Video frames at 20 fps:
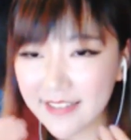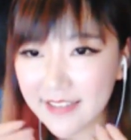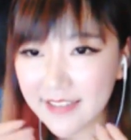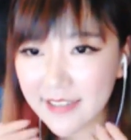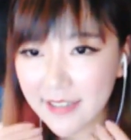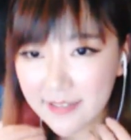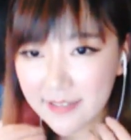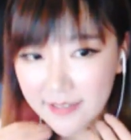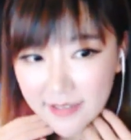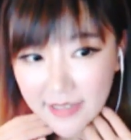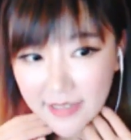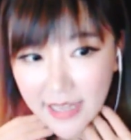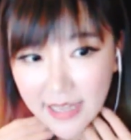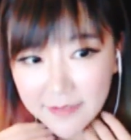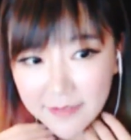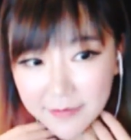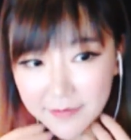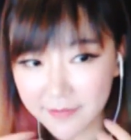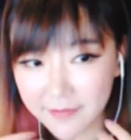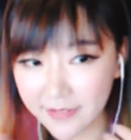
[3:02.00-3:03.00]
have
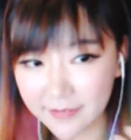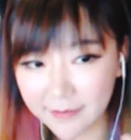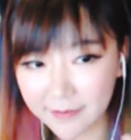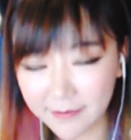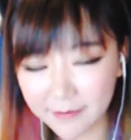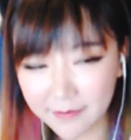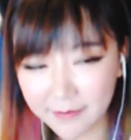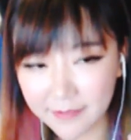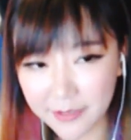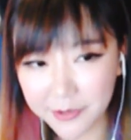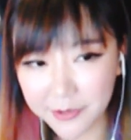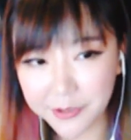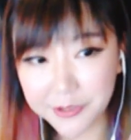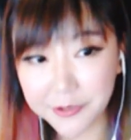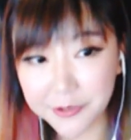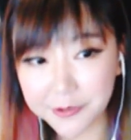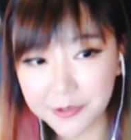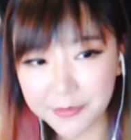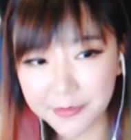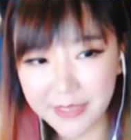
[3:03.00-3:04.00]
very cute
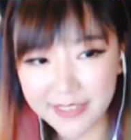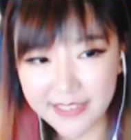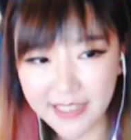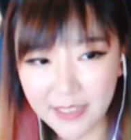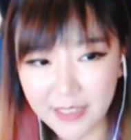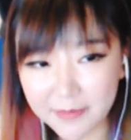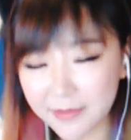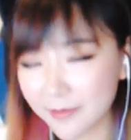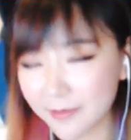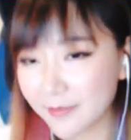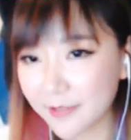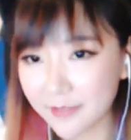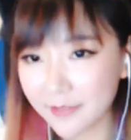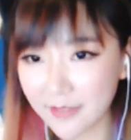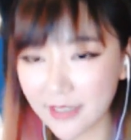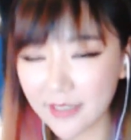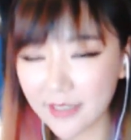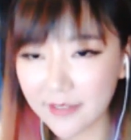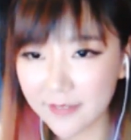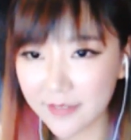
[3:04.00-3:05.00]
makeup,
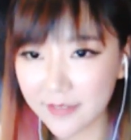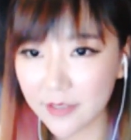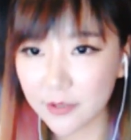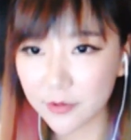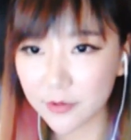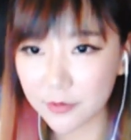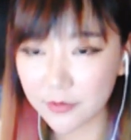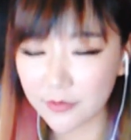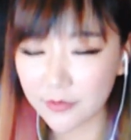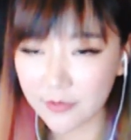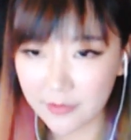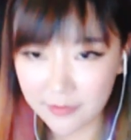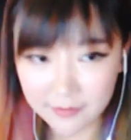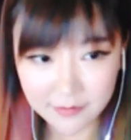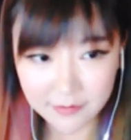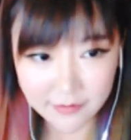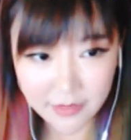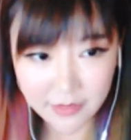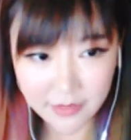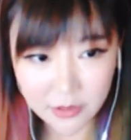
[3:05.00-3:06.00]

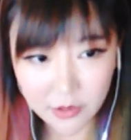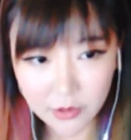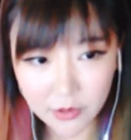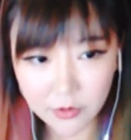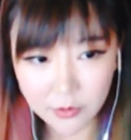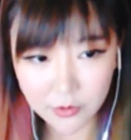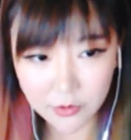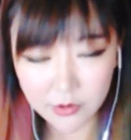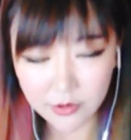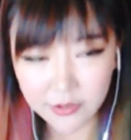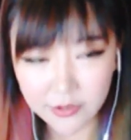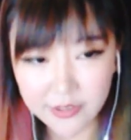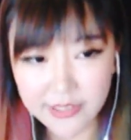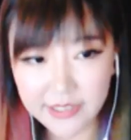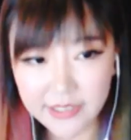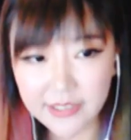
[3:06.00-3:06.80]
very good looking.